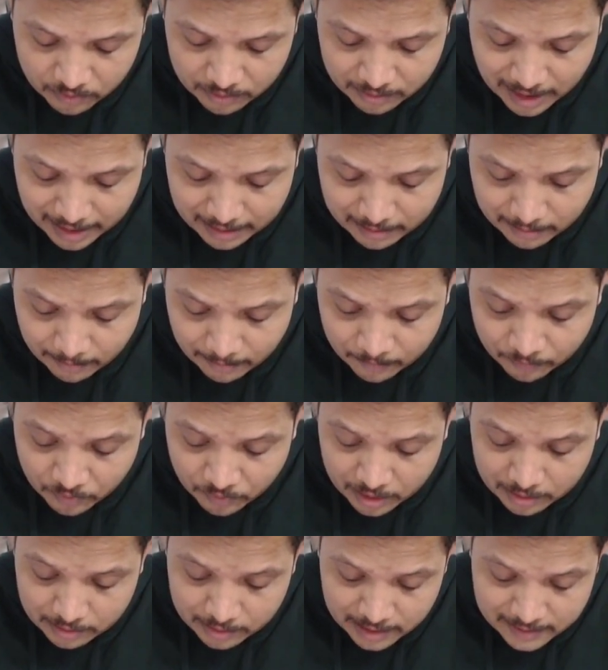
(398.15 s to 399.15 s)
then
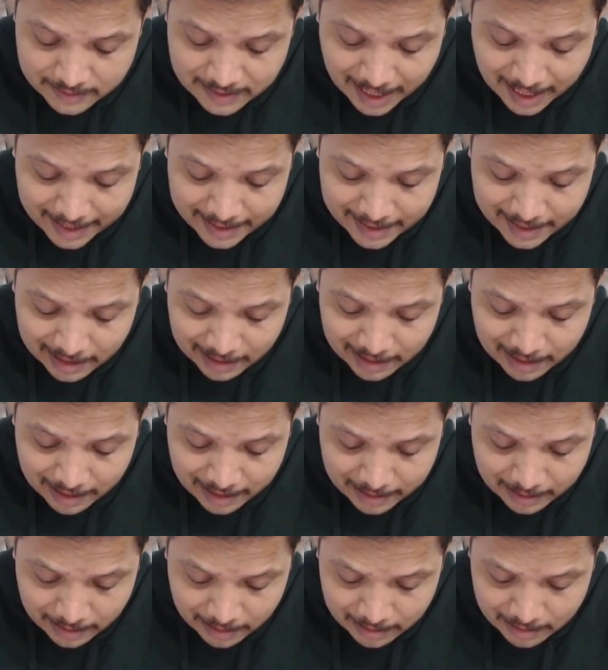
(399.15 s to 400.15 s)
this IL
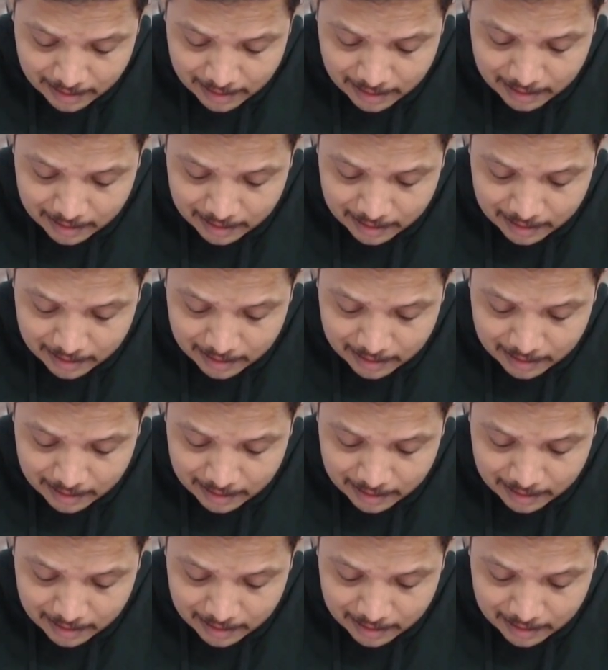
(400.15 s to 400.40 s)
current